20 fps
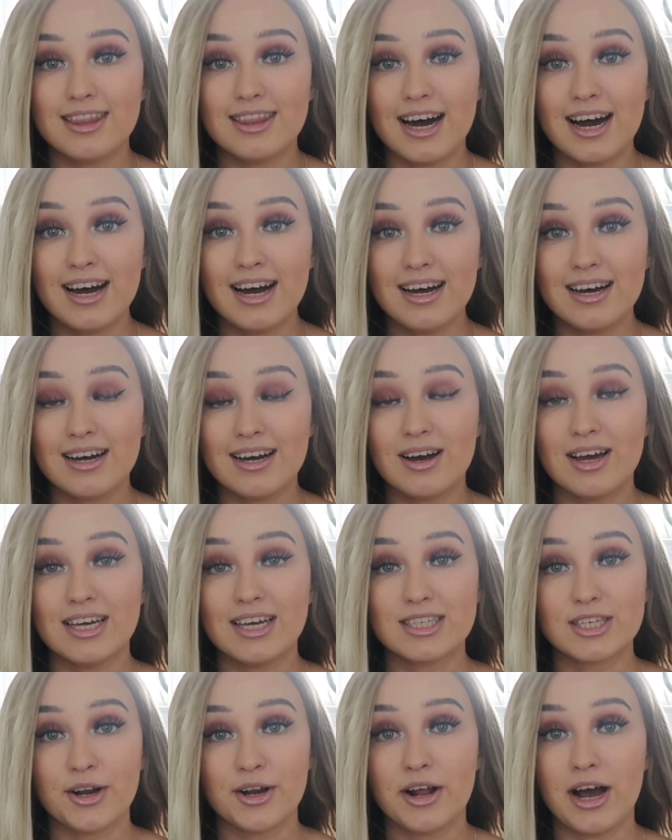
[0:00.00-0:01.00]
That
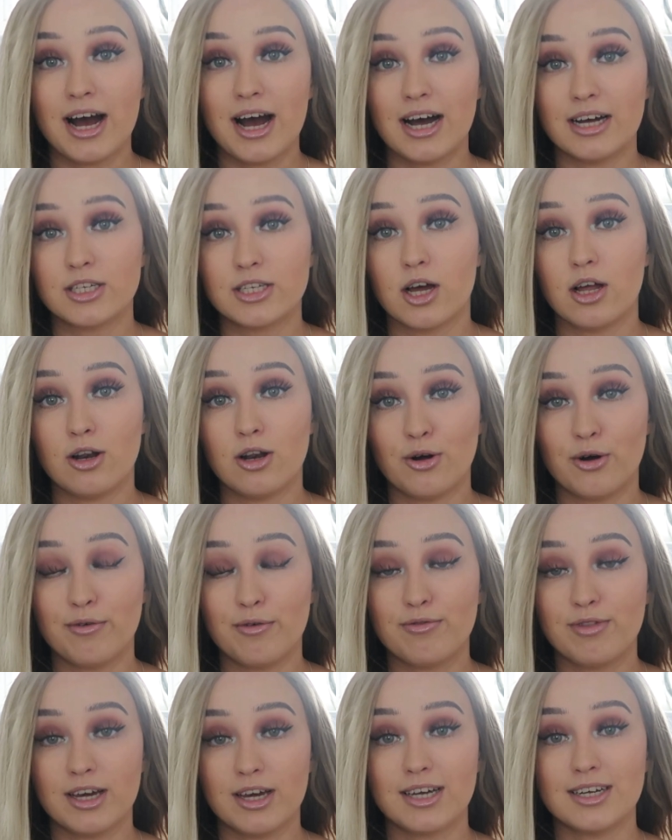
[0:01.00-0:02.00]
is going to add a lot
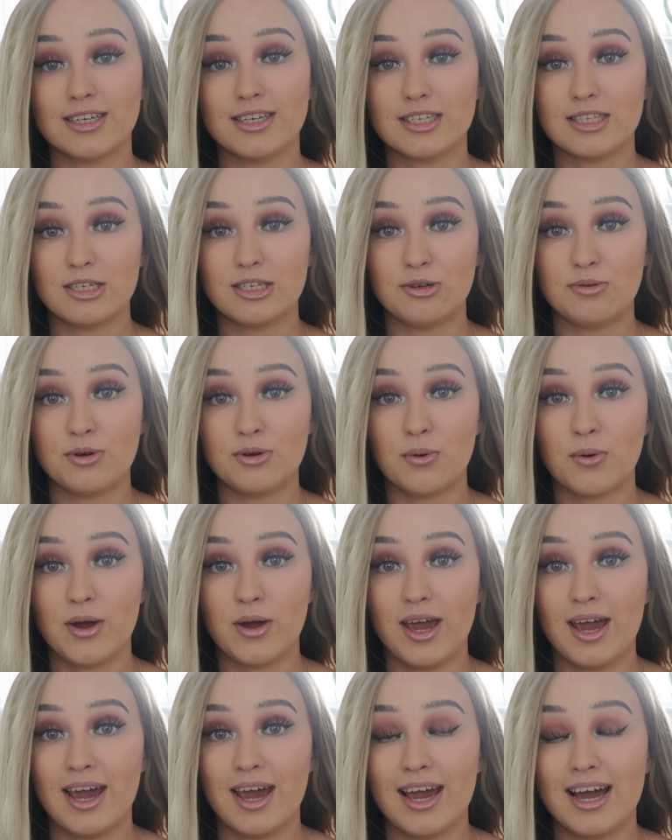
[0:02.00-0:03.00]
of thickness to your
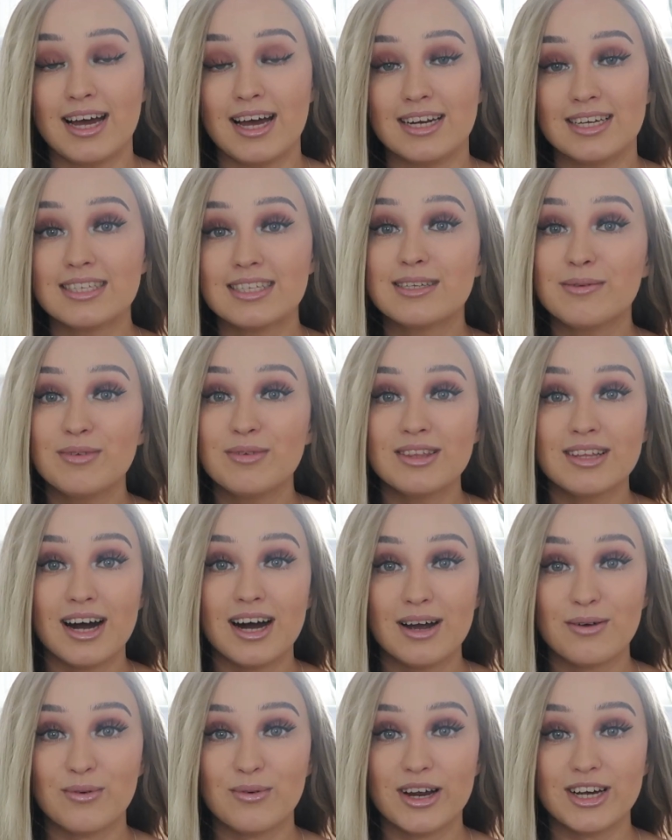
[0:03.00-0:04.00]
hair, and it's something
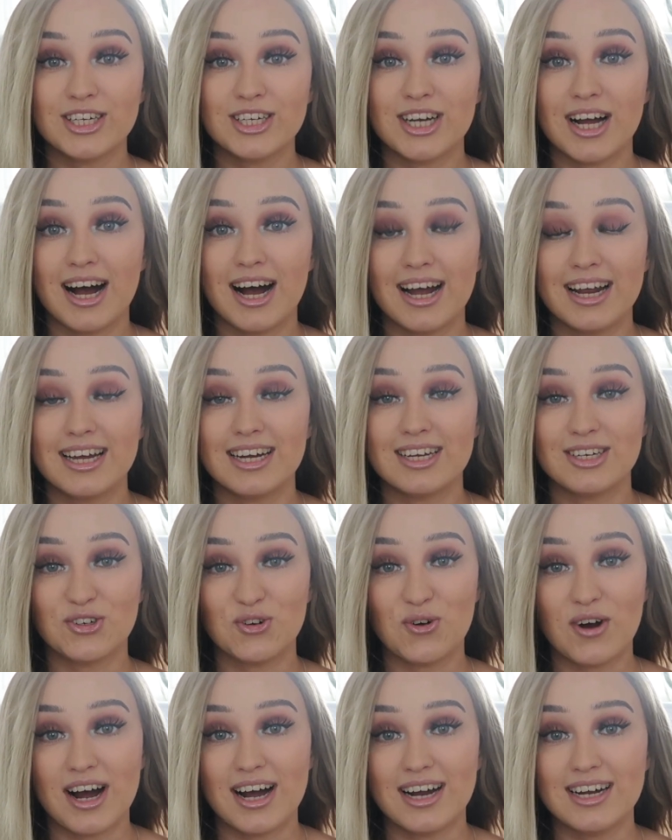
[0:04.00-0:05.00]
that I wish I had
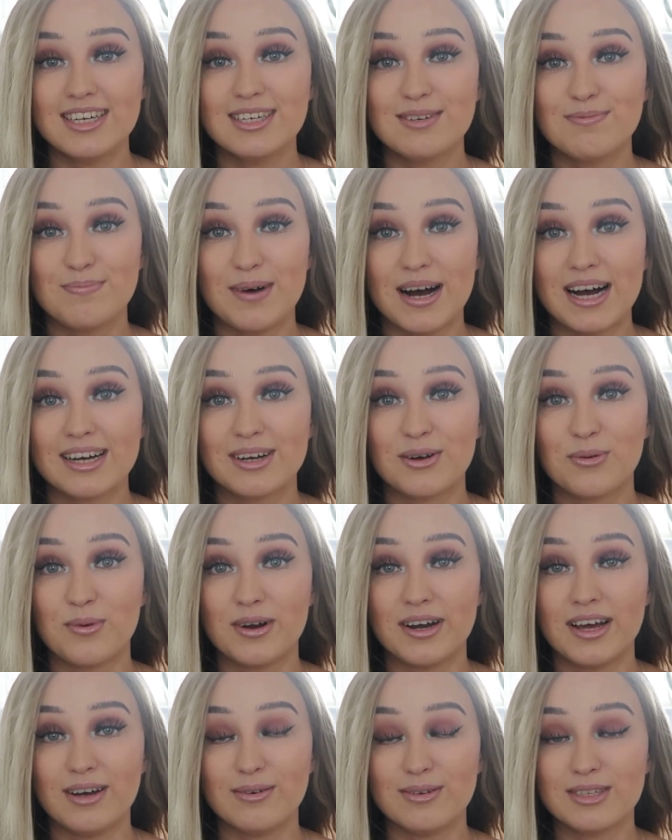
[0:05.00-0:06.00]
tried back
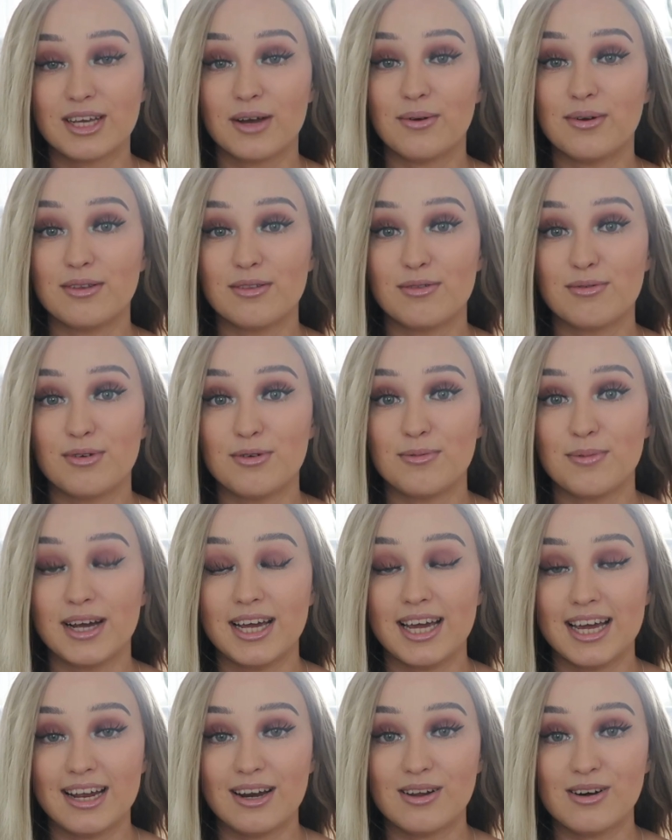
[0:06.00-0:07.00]
when I was going through
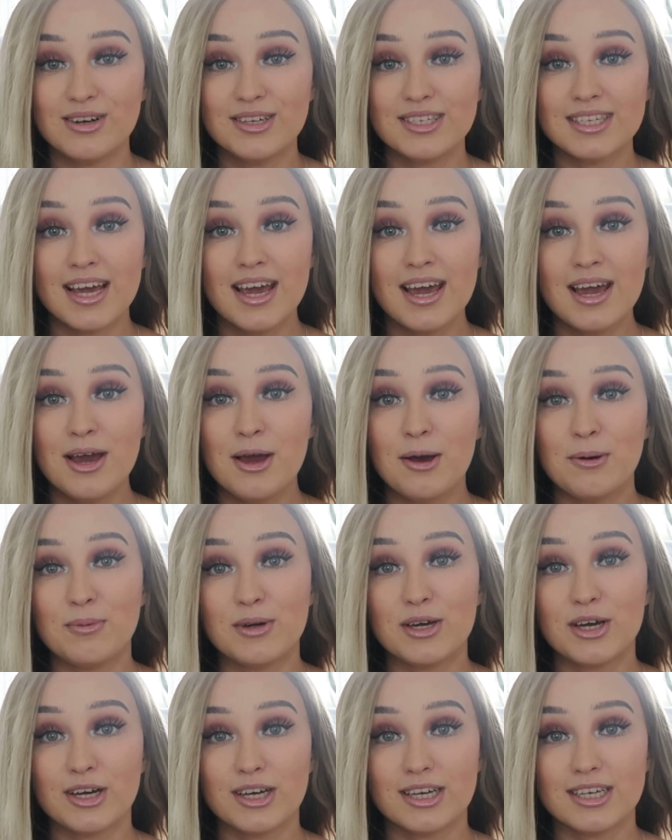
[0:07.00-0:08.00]
my hair loss,
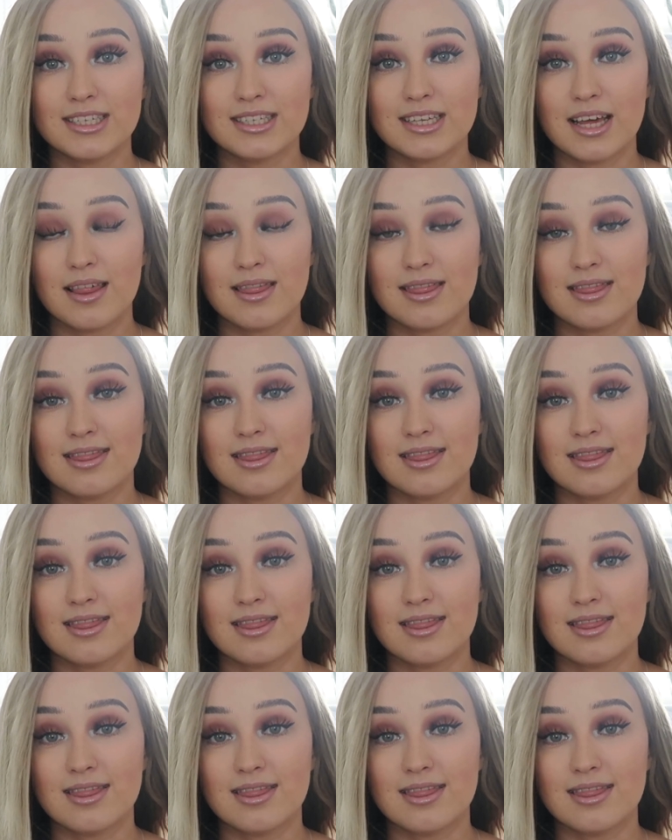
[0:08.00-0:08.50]
because